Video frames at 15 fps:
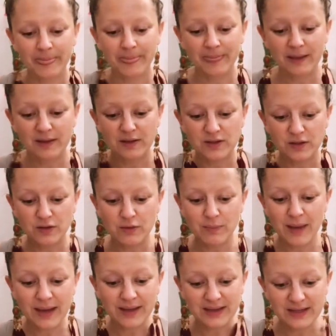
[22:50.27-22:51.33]
So you
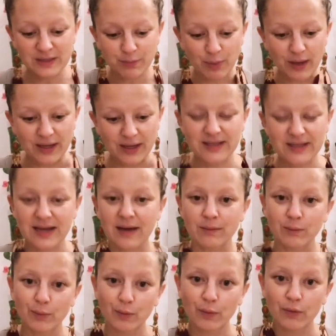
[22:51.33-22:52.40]
may need to break it down
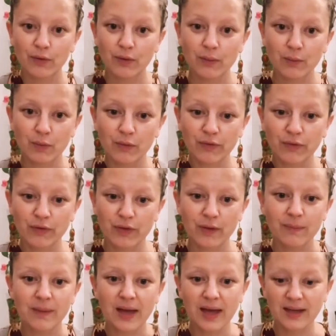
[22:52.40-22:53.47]
more for
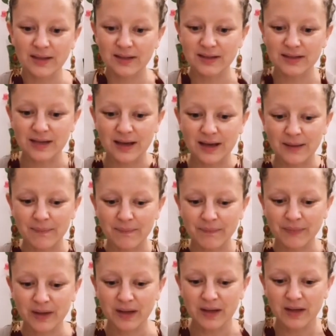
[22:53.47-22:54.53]
them, and
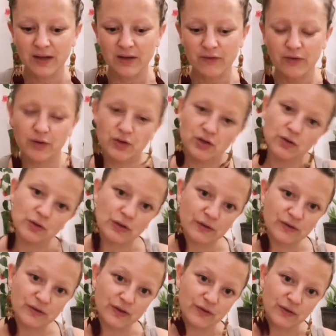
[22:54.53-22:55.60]
for your children of
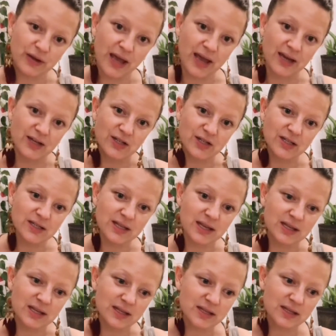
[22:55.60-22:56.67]
different ages,
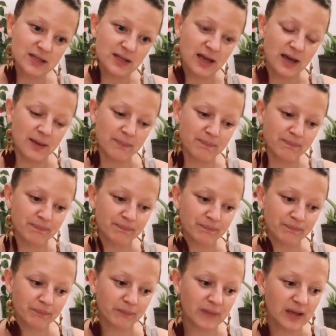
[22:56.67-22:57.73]
it's
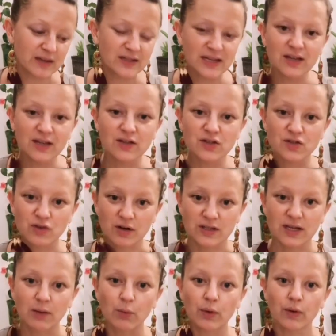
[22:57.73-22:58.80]

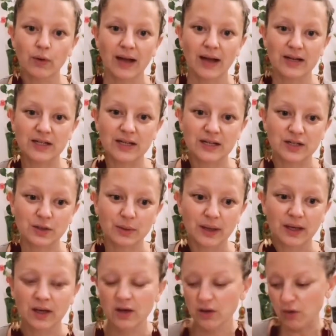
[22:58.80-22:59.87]
deconstructing what you're actually doing.
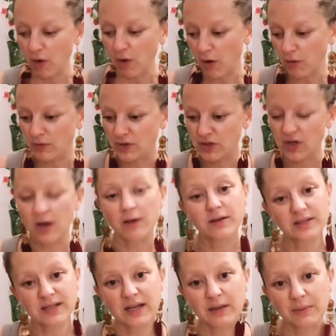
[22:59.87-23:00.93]
Your older child is
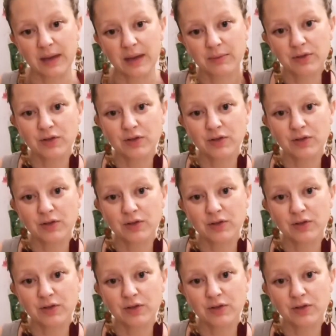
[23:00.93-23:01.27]
going to be able to do